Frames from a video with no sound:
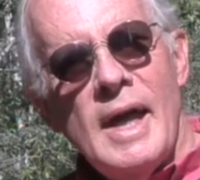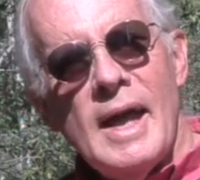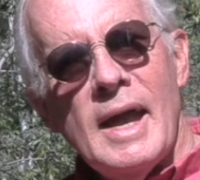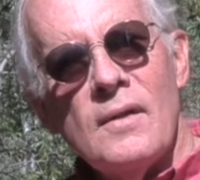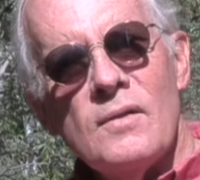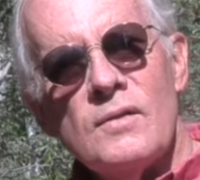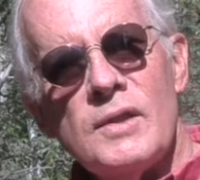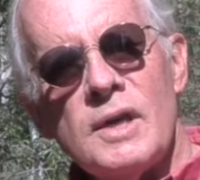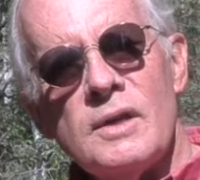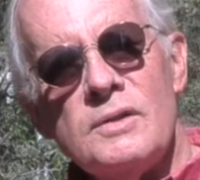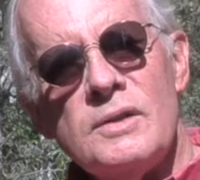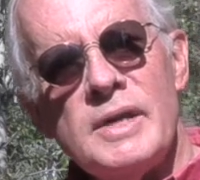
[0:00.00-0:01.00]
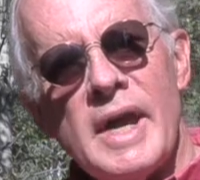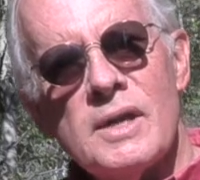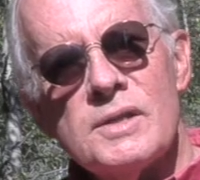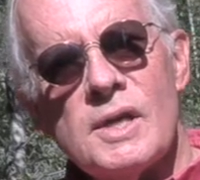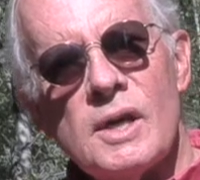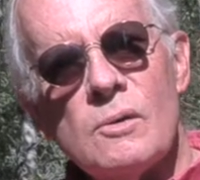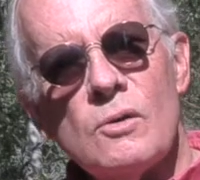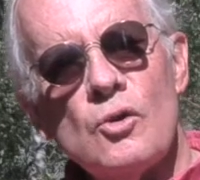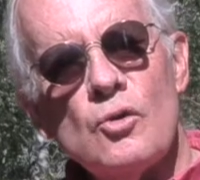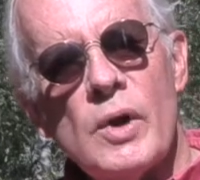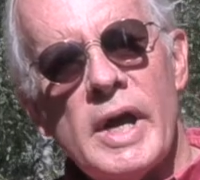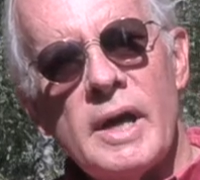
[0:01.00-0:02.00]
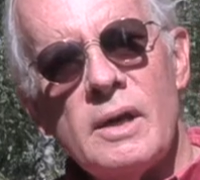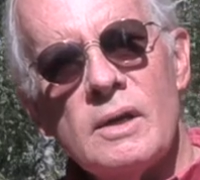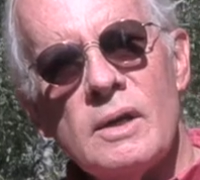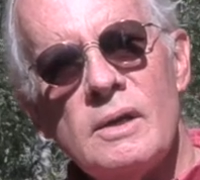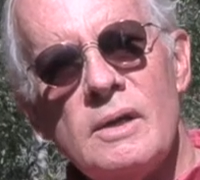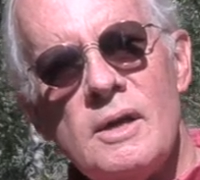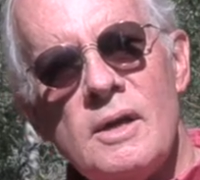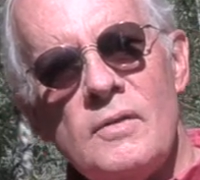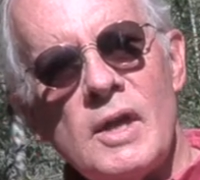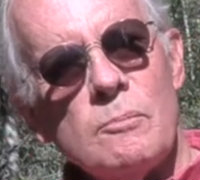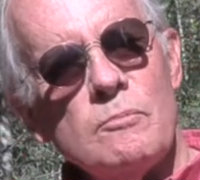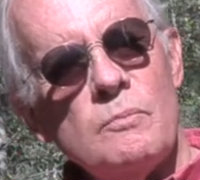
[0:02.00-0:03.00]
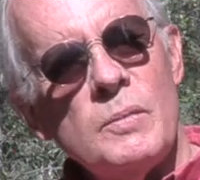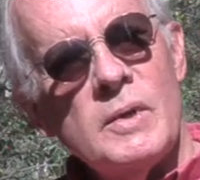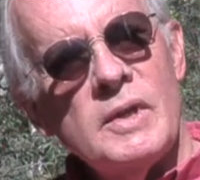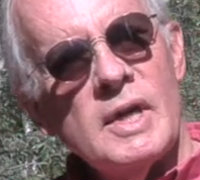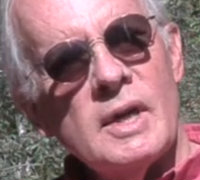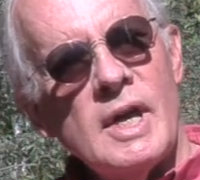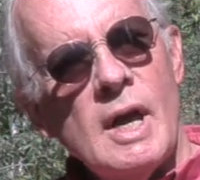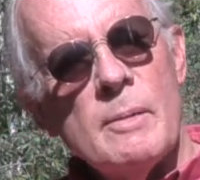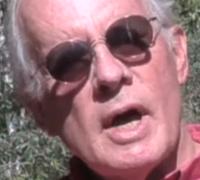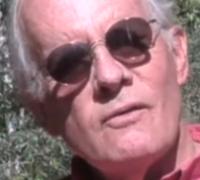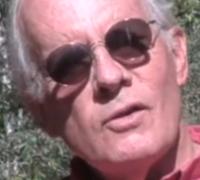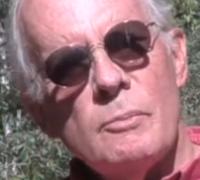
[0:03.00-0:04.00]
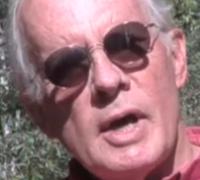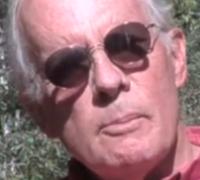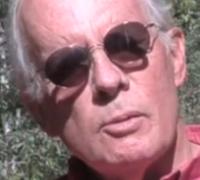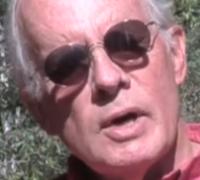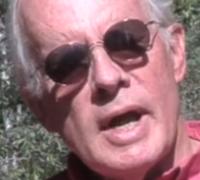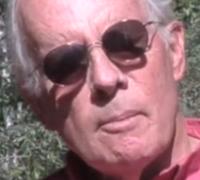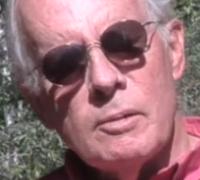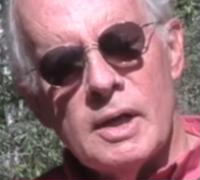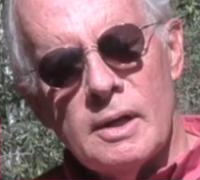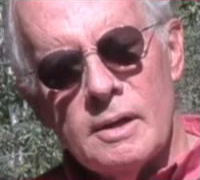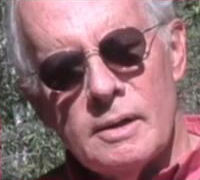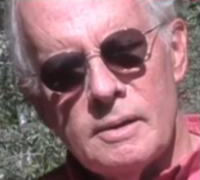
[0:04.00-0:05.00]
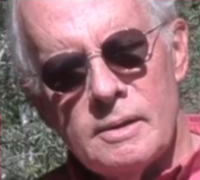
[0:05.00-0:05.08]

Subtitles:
and the dancing crane that came out of a paper napkin.